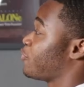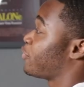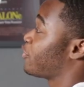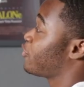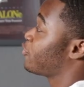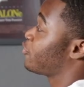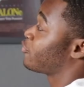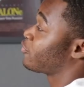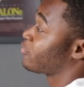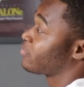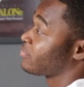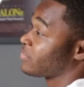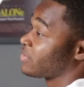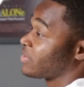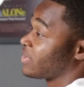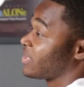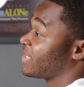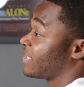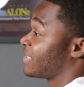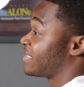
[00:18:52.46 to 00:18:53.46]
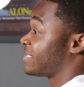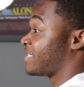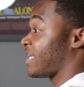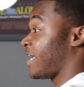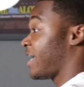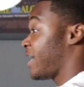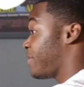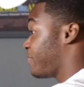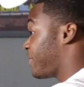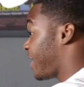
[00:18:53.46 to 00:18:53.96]
So boom,
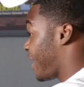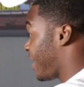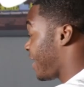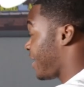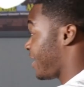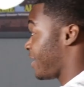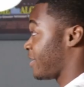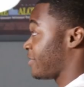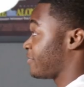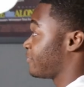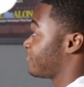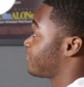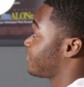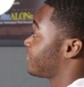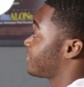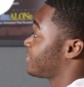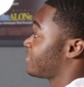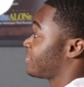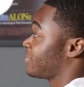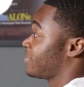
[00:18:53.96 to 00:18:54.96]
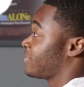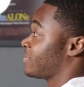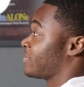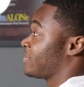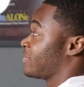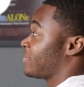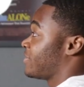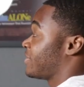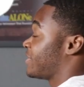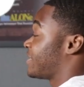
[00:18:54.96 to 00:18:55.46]
same game.
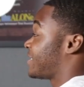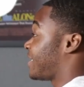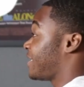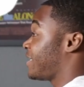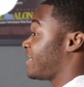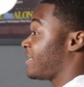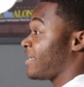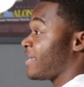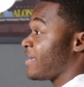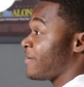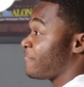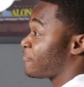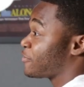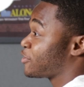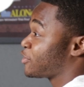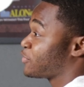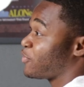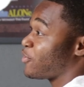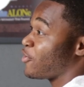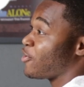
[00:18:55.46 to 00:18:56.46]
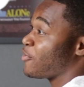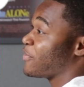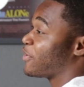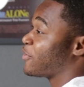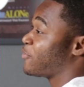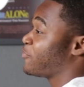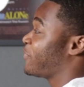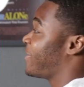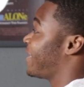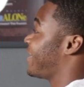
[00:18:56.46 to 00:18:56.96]
Sunnyland versus
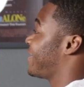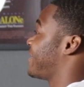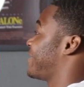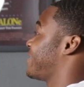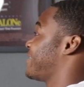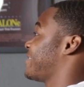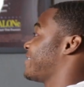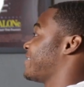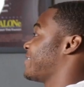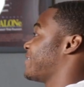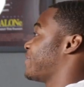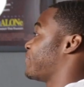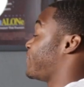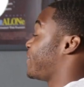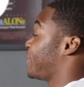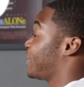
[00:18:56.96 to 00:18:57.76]
Palmetto Bay.